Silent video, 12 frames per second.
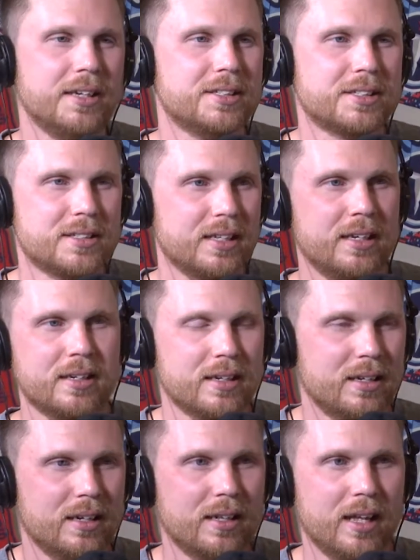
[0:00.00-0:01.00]
I just think
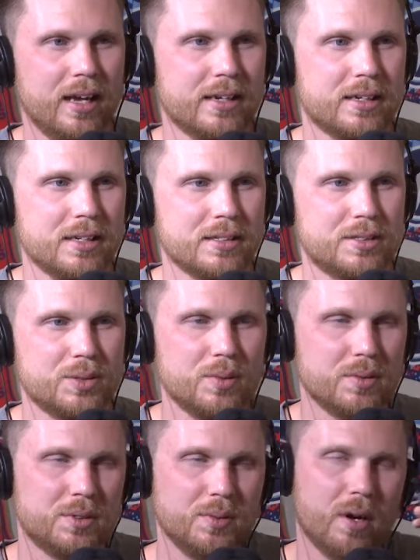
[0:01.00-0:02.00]
to
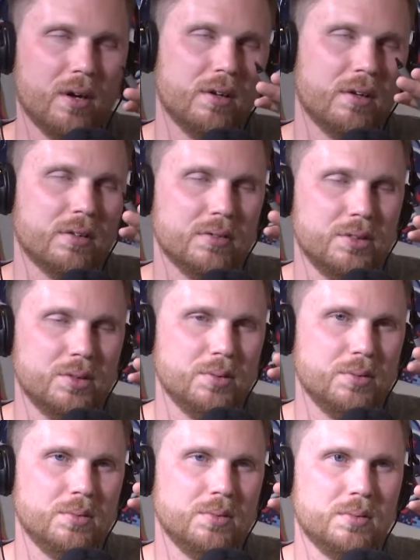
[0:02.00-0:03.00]
all
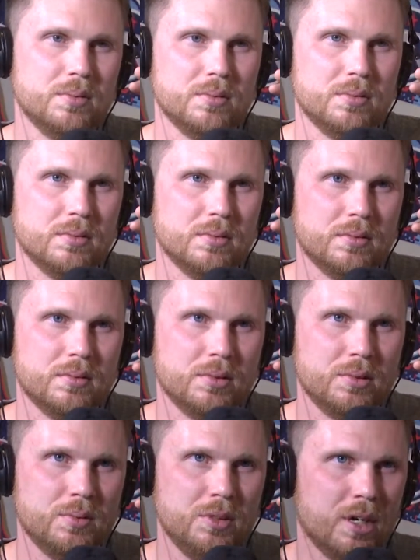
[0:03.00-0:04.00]
you
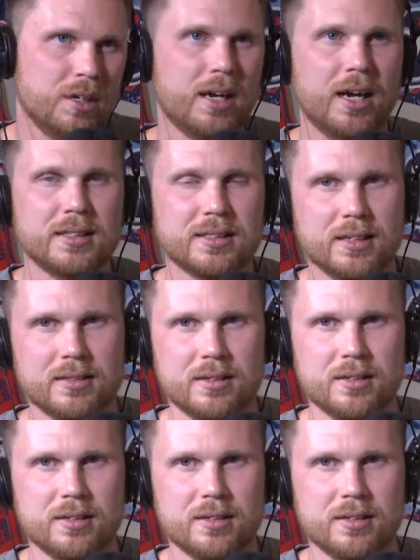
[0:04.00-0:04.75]
young guys out